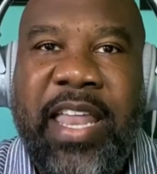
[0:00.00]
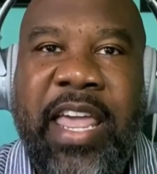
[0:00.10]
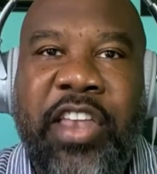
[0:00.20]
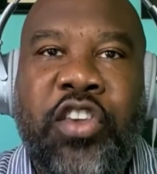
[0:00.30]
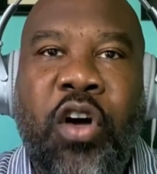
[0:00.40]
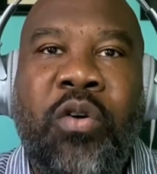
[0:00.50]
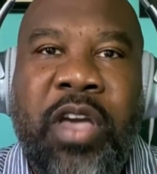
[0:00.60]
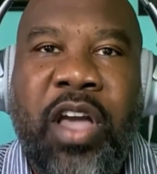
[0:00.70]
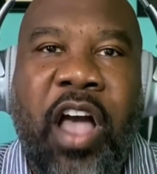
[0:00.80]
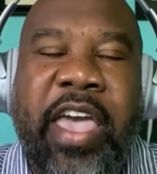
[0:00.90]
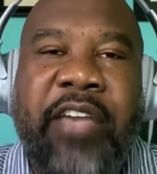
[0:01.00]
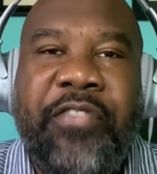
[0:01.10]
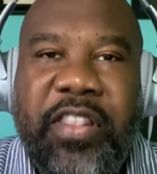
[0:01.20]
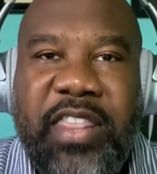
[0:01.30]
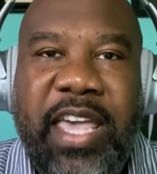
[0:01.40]
and knowing
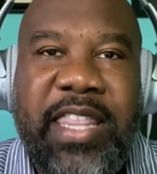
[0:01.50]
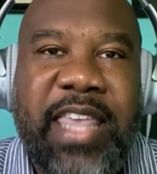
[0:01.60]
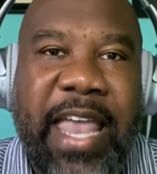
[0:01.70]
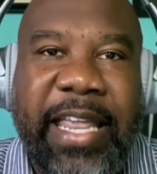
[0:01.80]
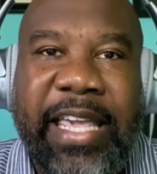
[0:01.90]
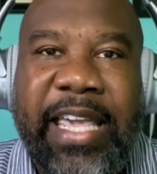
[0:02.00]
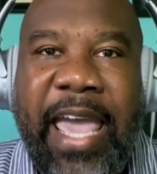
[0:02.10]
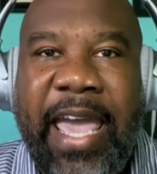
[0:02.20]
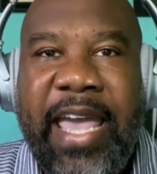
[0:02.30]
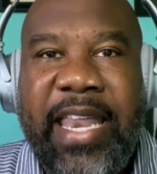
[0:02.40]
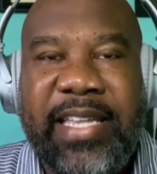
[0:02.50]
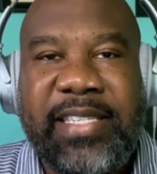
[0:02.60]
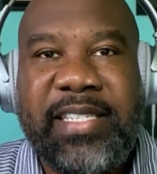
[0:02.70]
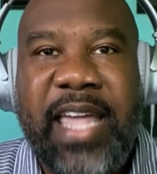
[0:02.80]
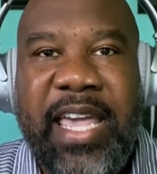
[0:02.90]
everything that he had
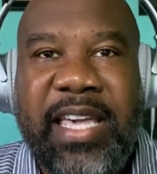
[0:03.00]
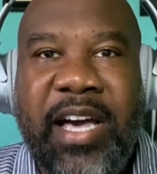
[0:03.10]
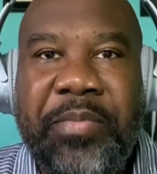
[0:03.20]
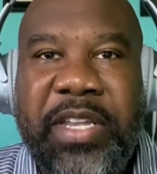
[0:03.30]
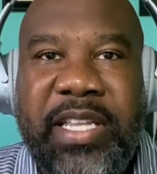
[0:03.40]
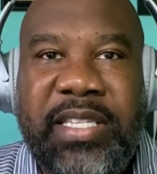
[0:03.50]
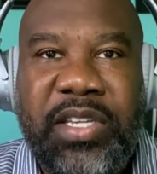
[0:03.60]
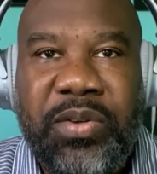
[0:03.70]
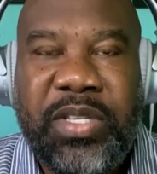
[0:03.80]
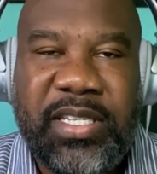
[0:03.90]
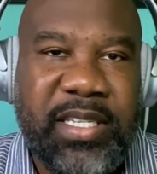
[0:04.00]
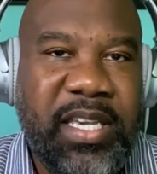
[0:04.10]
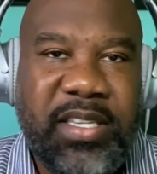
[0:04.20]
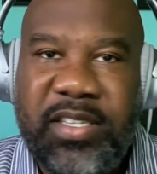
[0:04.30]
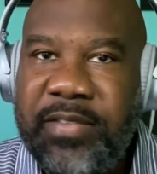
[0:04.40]
at stake coming into this
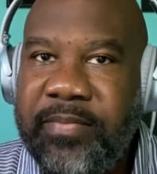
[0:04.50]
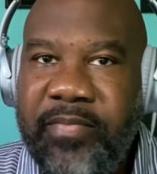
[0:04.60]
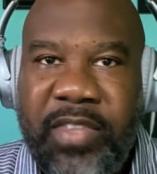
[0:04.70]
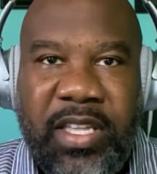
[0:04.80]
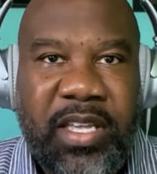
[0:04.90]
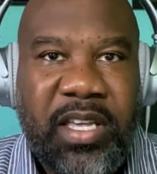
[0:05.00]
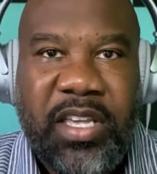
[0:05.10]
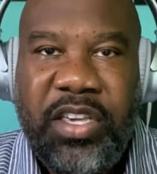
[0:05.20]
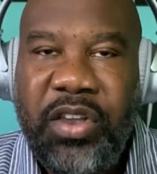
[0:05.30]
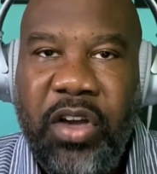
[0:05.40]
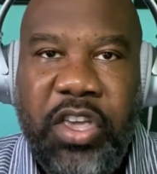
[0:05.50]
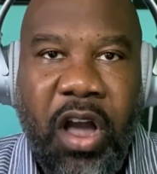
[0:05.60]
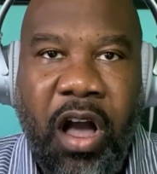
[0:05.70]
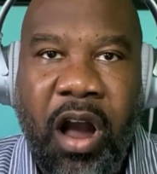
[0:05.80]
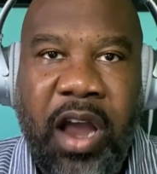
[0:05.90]
season, you know,
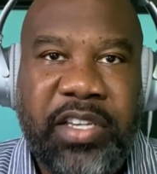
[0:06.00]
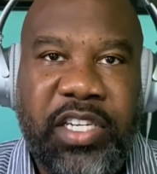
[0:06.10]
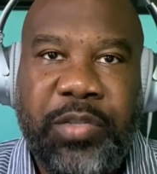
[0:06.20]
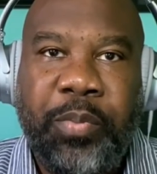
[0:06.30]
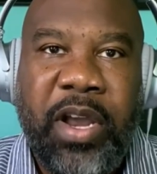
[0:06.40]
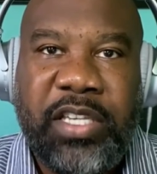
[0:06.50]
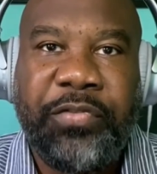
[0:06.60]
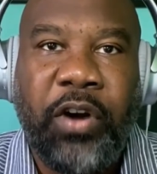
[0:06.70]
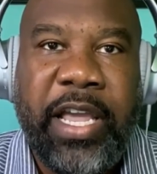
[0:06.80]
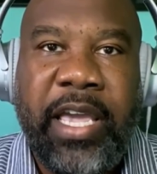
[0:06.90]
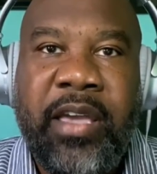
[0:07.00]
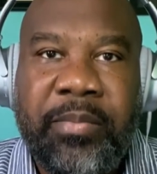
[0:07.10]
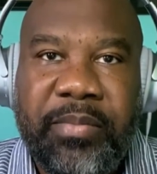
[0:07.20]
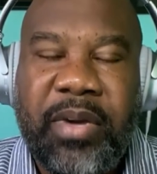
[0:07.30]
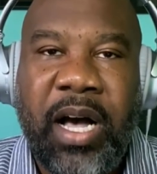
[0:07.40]
your heart just breaks for
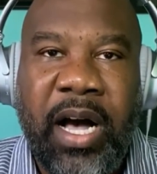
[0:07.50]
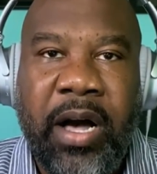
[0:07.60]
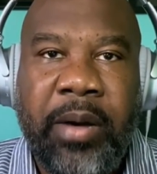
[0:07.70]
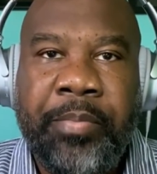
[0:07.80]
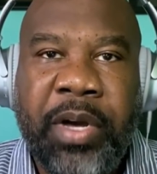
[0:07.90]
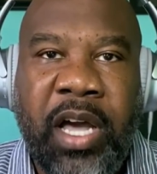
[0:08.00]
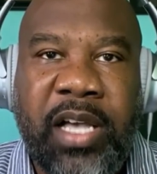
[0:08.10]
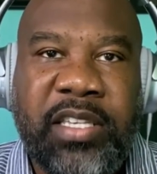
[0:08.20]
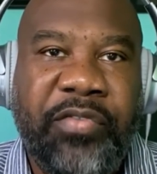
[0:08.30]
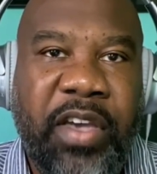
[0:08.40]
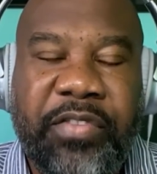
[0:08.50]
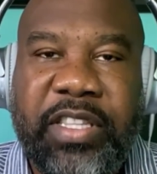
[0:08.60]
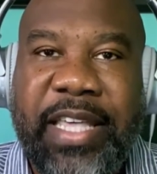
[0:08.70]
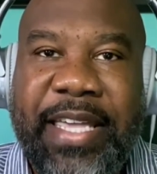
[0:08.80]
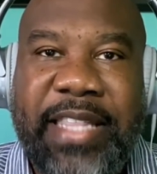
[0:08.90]
him because of
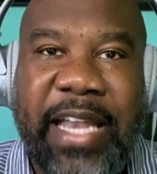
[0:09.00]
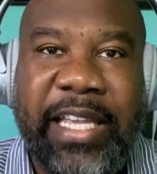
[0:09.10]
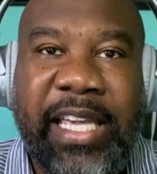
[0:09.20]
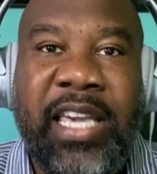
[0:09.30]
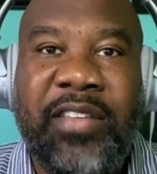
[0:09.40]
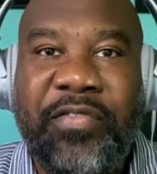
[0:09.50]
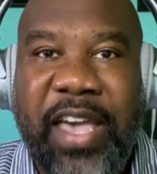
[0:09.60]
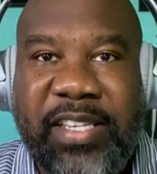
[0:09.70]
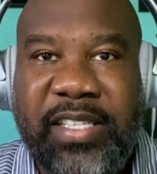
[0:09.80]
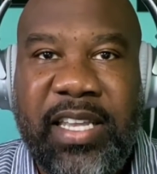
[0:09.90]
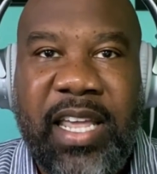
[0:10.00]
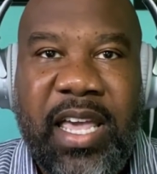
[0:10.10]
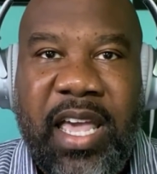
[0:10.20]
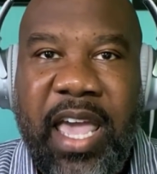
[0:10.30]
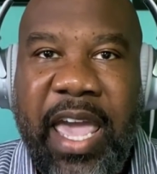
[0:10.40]
everything that he invested